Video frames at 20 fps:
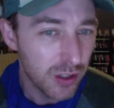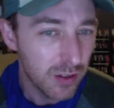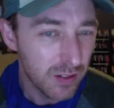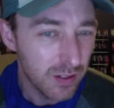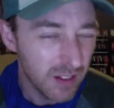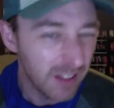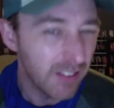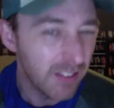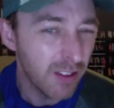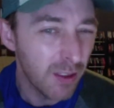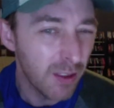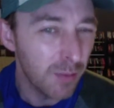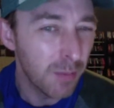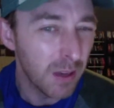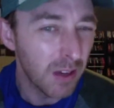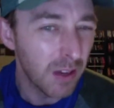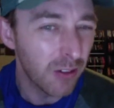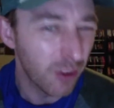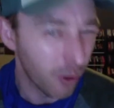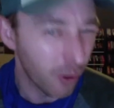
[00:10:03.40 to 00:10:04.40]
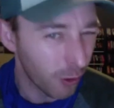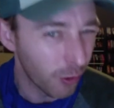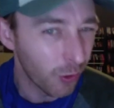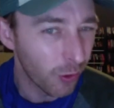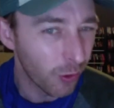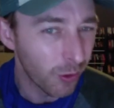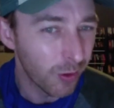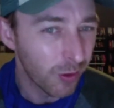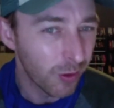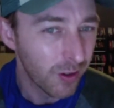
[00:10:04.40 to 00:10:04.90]
That's the mm-hmm. biggest hurdle
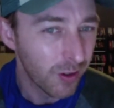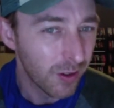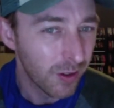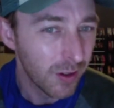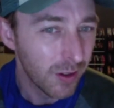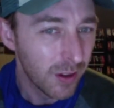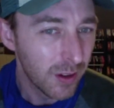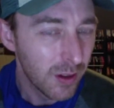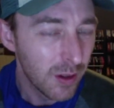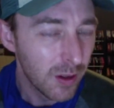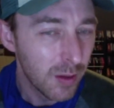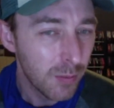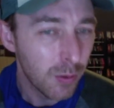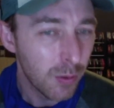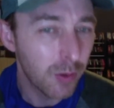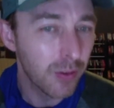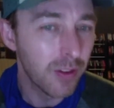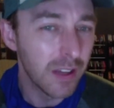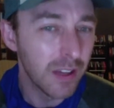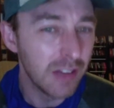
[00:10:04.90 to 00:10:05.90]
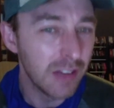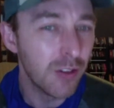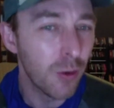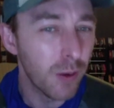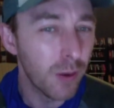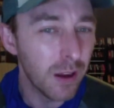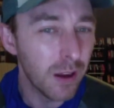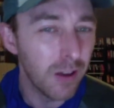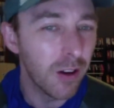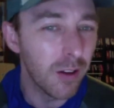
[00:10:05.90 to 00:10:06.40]
because yeah. he's going out
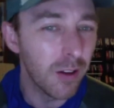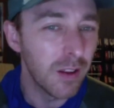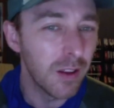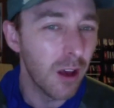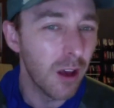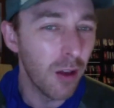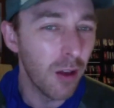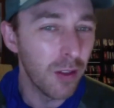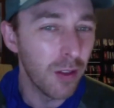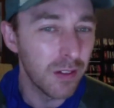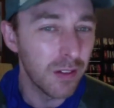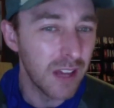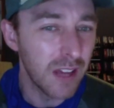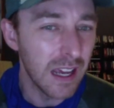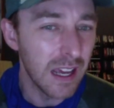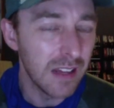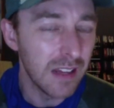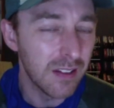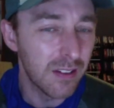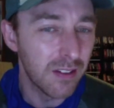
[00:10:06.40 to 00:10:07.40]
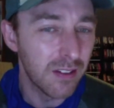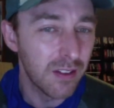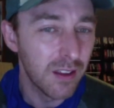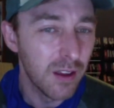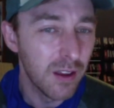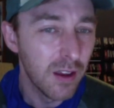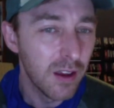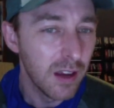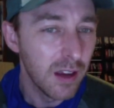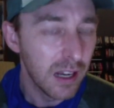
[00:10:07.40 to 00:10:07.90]
on the, all these dates
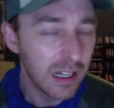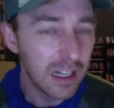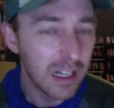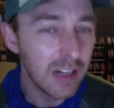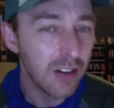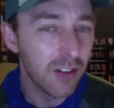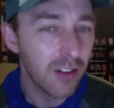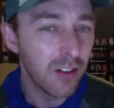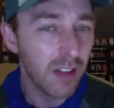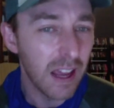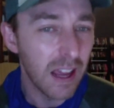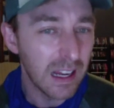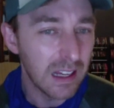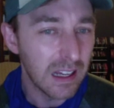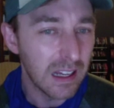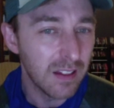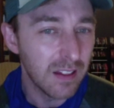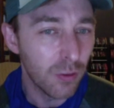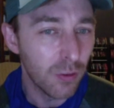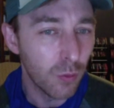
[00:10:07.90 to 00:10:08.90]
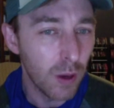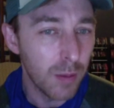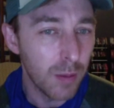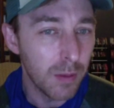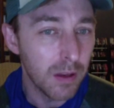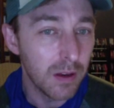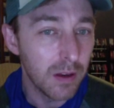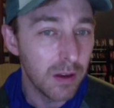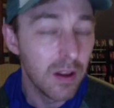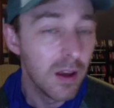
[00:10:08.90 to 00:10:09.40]
and he doesn't like any of these women,
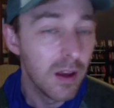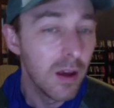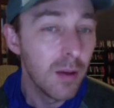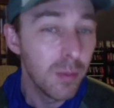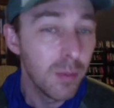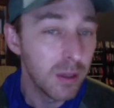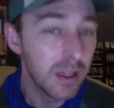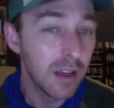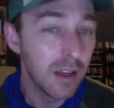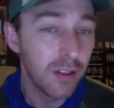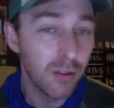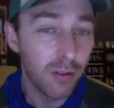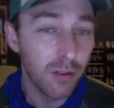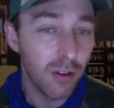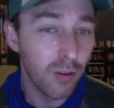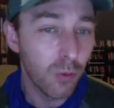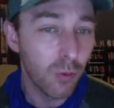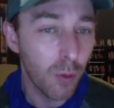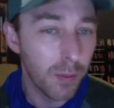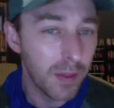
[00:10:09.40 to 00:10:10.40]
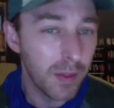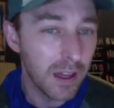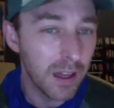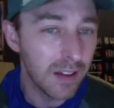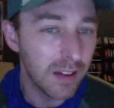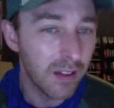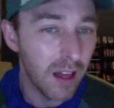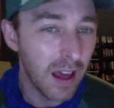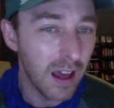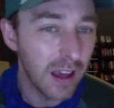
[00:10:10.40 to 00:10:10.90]
but yet there's this woman that he
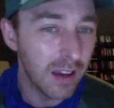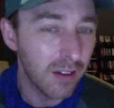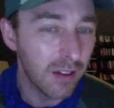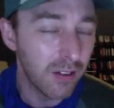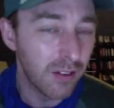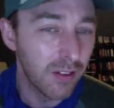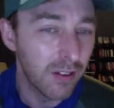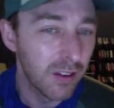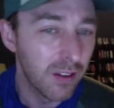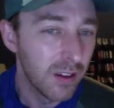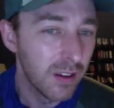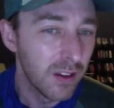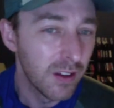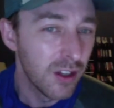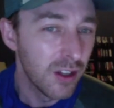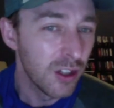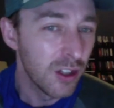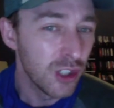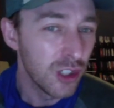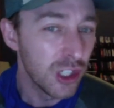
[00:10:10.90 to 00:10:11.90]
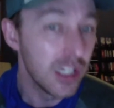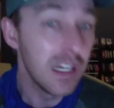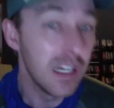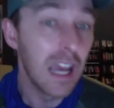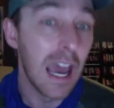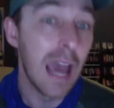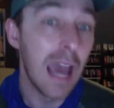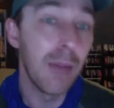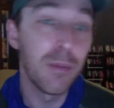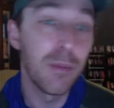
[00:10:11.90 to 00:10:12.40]
likes. She
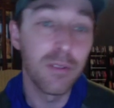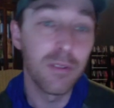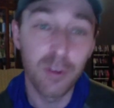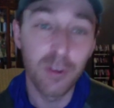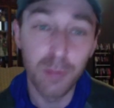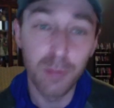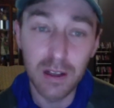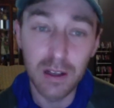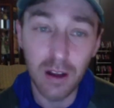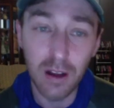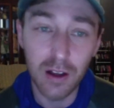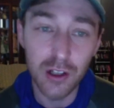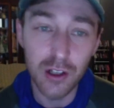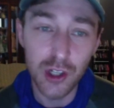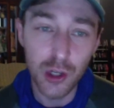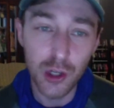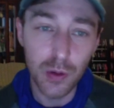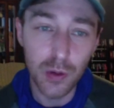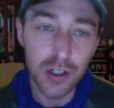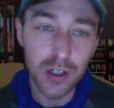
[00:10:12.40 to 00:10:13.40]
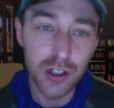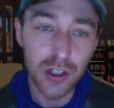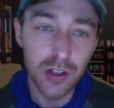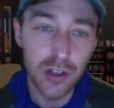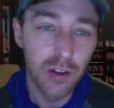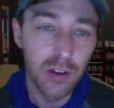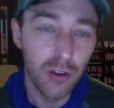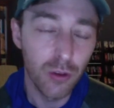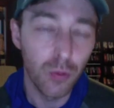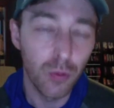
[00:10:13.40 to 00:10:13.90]
happens to be not Jewish,
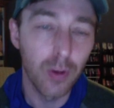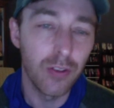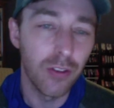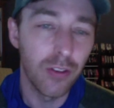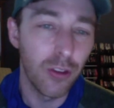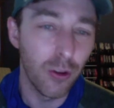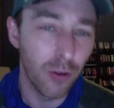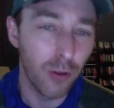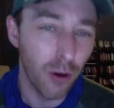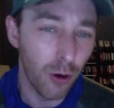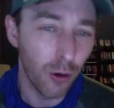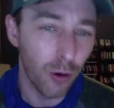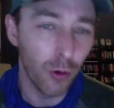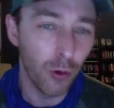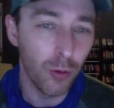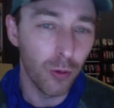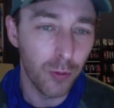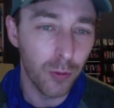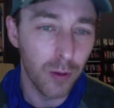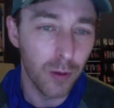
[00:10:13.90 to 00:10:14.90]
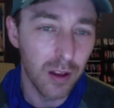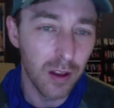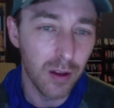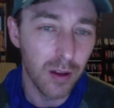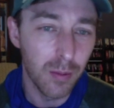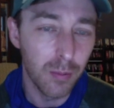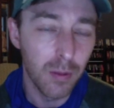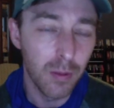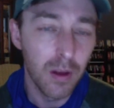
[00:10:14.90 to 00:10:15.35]
so what's the hurdle for him?